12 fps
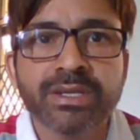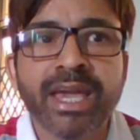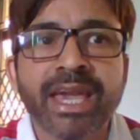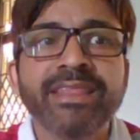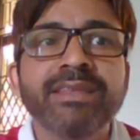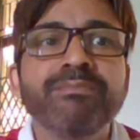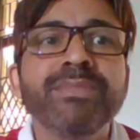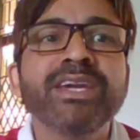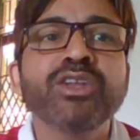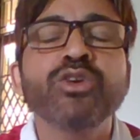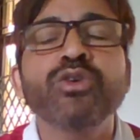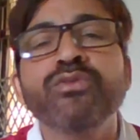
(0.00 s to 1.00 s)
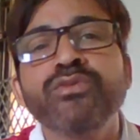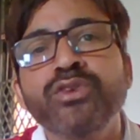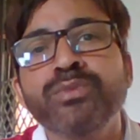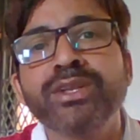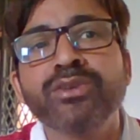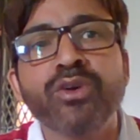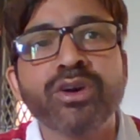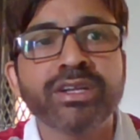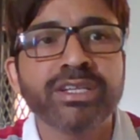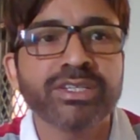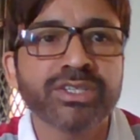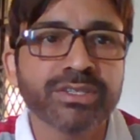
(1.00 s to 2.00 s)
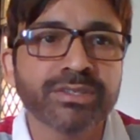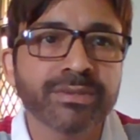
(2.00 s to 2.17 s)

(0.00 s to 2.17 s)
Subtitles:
and the beginning of human cognition.